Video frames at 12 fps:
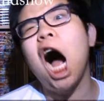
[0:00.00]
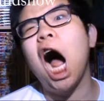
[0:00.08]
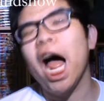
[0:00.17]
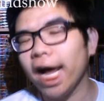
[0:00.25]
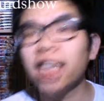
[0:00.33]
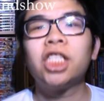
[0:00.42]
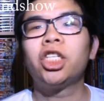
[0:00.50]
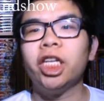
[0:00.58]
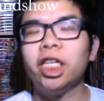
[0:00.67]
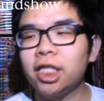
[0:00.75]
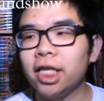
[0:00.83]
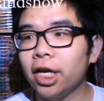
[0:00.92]

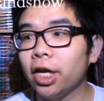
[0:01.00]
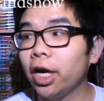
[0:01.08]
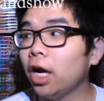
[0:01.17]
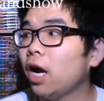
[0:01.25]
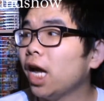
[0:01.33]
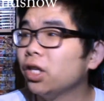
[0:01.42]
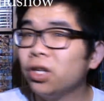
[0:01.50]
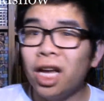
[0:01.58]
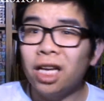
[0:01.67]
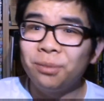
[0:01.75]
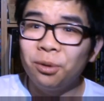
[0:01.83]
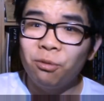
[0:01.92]
SGC here, and
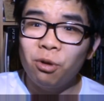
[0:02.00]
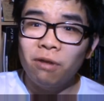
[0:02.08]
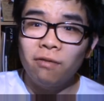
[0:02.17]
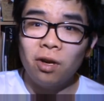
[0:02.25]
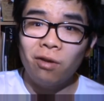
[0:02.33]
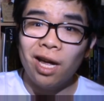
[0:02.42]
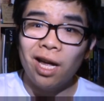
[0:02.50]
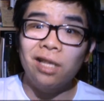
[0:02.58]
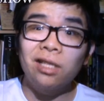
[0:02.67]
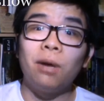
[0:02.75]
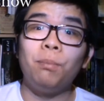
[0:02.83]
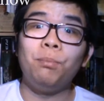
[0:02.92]
today's movie review
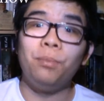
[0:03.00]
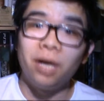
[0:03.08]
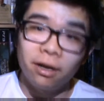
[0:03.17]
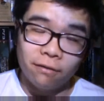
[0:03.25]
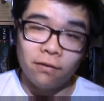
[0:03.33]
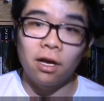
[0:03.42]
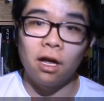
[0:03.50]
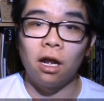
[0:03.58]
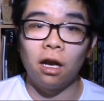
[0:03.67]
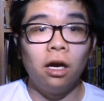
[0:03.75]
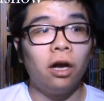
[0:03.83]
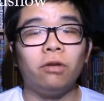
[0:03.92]
is
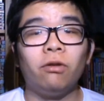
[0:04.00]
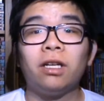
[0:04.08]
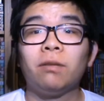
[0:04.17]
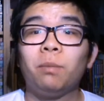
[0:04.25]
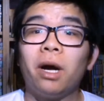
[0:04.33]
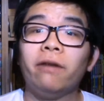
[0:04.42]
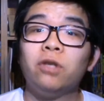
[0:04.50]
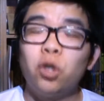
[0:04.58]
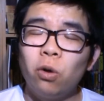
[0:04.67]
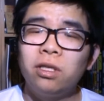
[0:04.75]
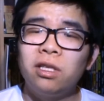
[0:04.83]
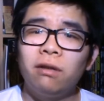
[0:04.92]
Oblivion, directed by
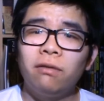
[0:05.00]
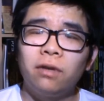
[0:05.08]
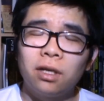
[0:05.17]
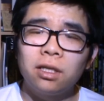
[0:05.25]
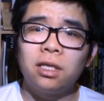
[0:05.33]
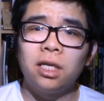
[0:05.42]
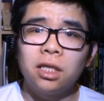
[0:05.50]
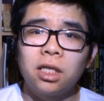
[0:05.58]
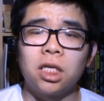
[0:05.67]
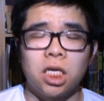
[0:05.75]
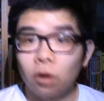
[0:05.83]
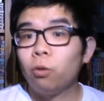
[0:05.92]
Joseph
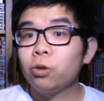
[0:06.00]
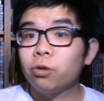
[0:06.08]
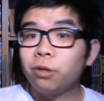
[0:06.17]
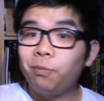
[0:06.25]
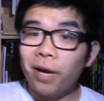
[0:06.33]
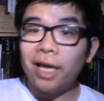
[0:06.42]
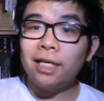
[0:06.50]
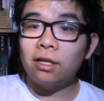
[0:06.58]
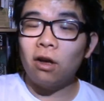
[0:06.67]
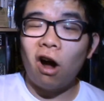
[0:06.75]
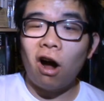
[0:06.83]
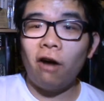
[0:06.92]
Kosinski, which was
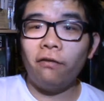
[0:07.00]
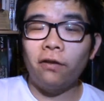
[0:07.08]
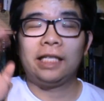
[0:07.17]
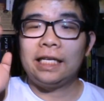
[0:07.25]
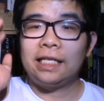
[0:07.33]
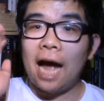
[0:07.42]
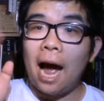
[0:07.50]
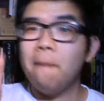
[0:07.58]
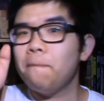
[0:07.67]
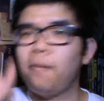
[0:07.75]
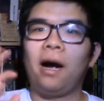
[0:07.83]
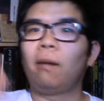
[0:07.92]
based off this
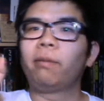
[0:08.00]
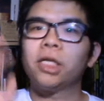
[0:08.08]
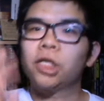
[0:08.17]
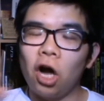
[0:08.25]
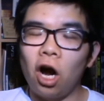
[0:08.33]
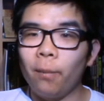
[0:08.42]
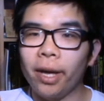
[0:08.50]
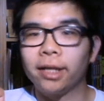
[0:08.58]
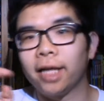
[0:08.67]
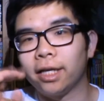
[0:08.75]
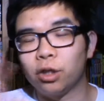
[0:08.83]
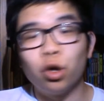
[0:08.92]
unpublished comic
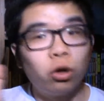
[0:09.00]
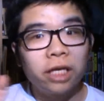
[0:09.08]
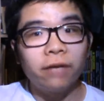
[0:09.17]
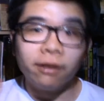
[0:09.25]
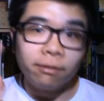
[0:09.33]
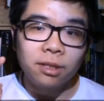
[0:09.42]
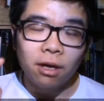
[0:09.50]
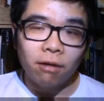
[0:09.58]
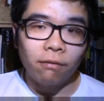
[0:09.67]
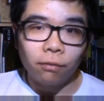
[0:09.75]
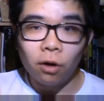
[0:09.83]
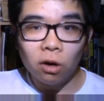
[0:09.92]
that Joseph
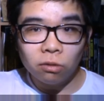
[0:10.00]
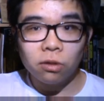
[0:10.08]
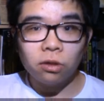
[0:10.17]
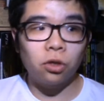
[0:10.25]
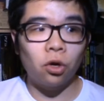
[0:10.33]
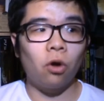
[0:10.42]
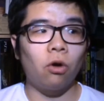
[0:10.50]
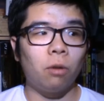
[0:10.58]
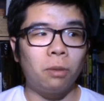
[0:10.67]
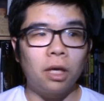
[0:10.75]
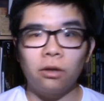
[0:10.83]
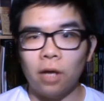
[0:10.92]
himself wrote. So, I
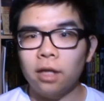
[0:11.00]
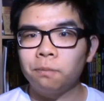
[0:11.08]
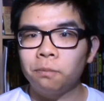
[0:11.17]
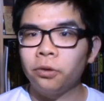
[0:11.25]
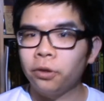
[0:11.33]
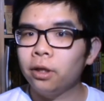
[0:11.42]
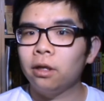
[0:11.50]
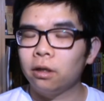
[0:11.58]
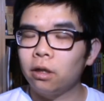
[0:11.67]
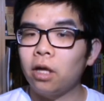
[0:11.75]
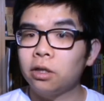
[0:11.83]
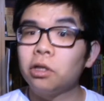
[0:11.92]
mean, that's pretty,
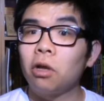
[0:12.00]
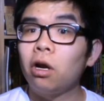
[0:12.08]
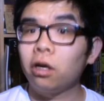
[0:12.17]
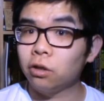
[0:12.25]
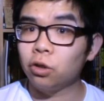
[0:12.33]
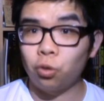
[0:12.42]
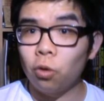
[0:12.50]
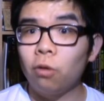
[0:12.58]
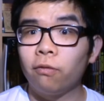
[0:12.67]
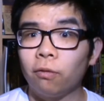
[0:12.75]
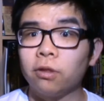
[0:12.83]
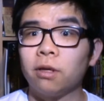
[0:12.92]
that's a lot of
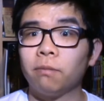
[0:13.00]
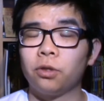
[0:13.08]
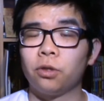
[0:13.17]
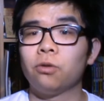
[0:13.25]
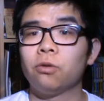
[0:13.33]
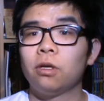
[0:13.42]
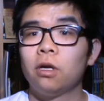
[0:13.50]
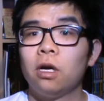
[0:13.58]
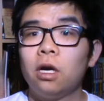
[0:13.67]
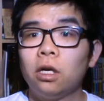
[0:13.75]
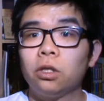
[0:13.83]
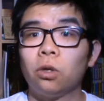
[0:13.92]
control for some dude.
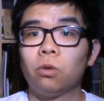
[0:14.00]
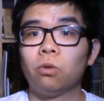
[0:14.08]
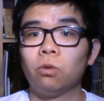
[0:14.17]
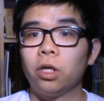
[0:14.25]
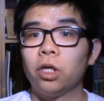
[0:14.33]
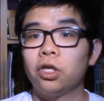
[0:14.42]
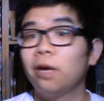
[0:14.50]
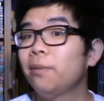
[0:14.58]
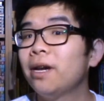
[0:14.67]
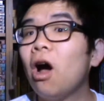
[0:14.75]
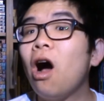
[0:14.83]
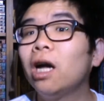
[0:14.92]
So, it should have
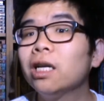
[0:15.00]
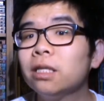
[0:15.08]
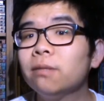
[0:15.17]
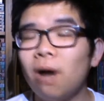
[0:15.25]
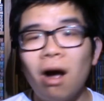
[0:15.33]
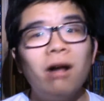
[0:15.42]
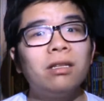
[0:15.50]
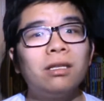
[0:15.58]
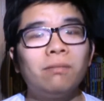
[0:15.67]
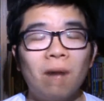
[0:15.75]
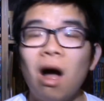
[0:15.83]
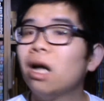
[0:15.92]
been awesome.
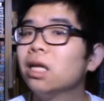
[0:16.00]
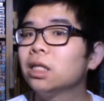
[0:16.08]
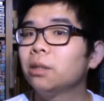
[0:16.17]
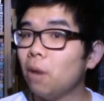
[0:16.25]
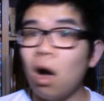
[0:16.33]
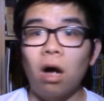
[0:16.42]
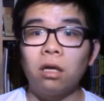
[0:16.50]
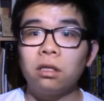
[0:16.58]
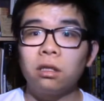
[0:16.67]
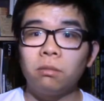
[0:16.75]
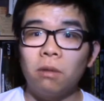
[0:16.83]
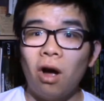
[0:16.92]

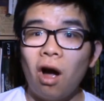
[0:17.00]
So,